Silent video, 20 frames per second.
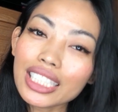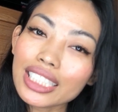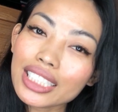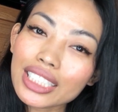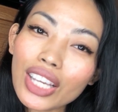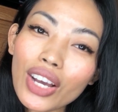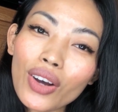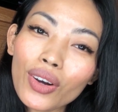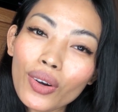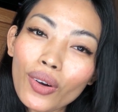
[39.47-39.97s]

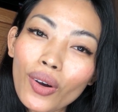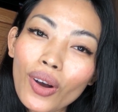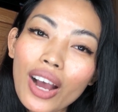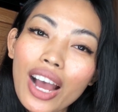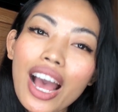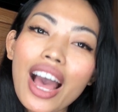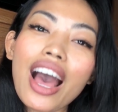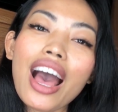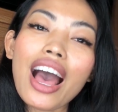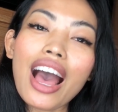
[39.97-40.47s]
So,
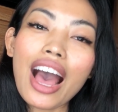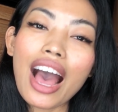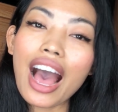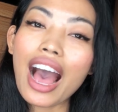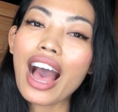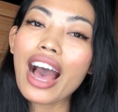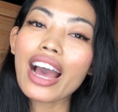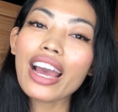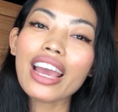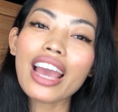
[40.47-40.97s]

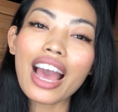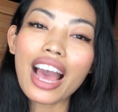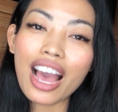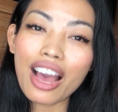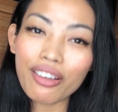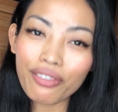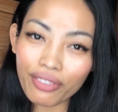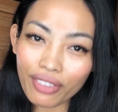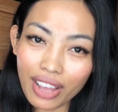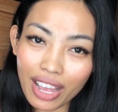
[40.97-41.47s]
I
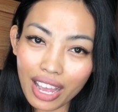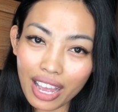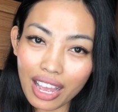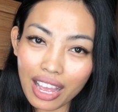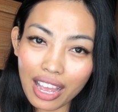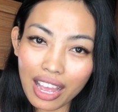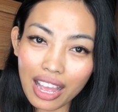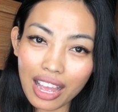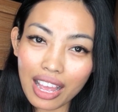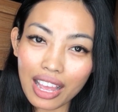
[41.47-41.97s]
have
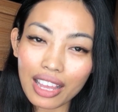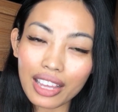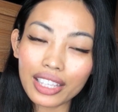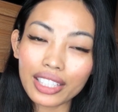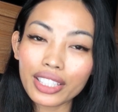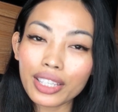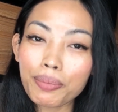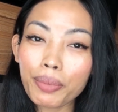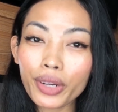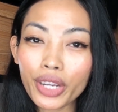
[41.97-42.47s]

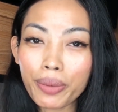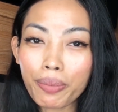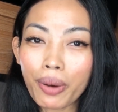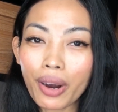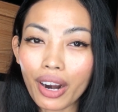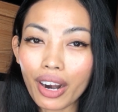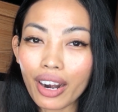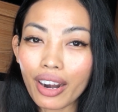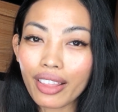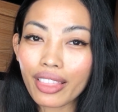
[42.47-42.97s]
a body
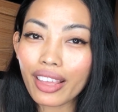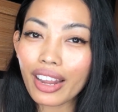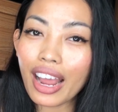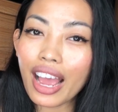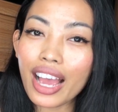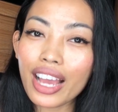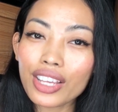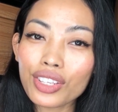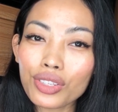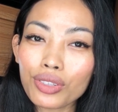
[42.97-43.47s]
part that
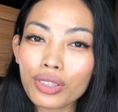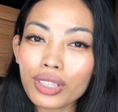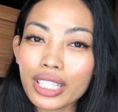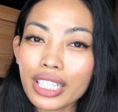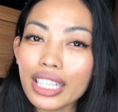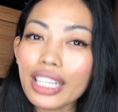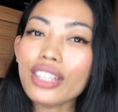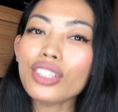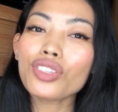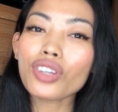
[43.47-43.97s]

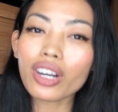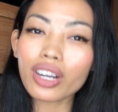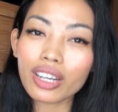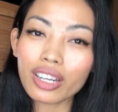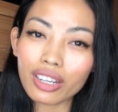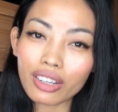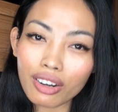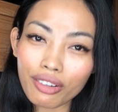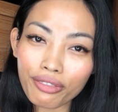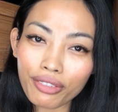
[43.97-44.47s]
actually
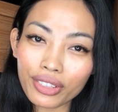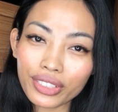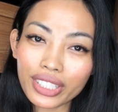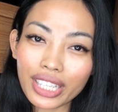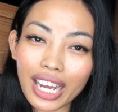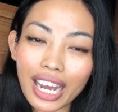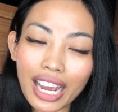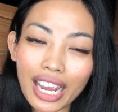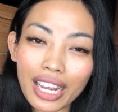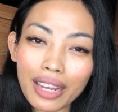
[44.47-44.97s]
darker over
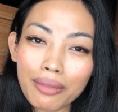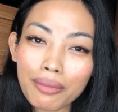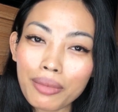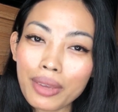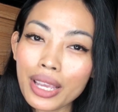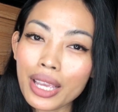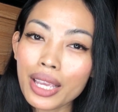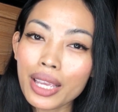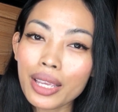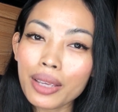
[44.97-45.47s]
time.
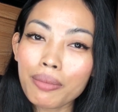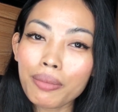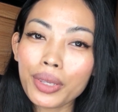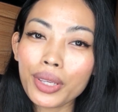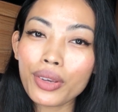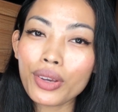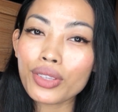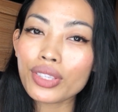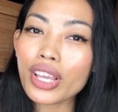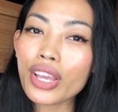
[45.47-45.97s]

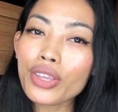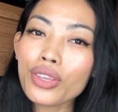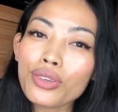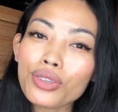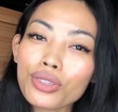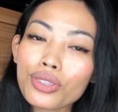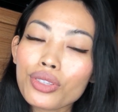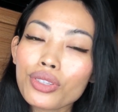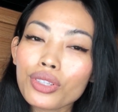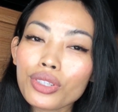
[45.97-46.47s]
Because I
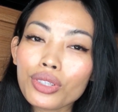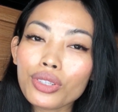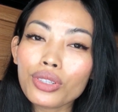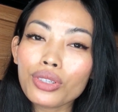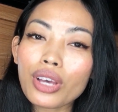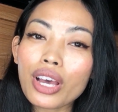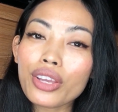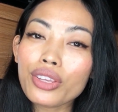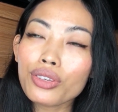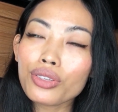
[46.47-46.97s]
used
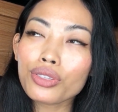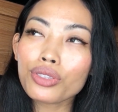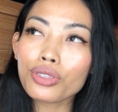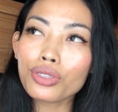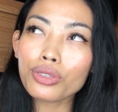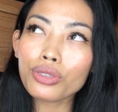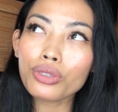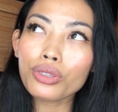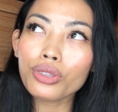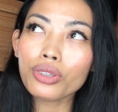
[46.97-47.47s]

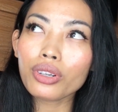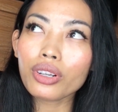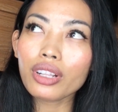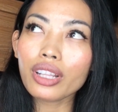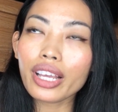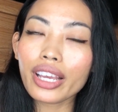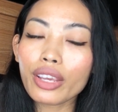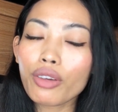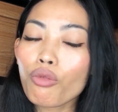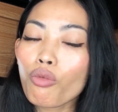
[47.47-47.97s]
to you know,
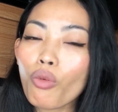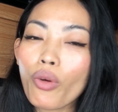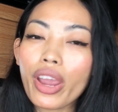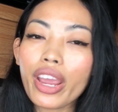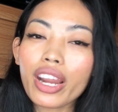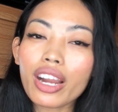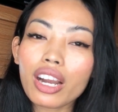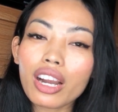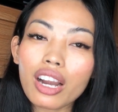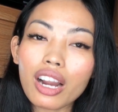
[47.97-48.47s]
like
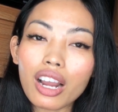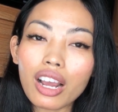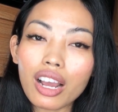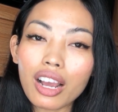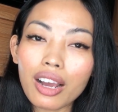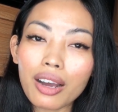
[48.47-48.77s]
wear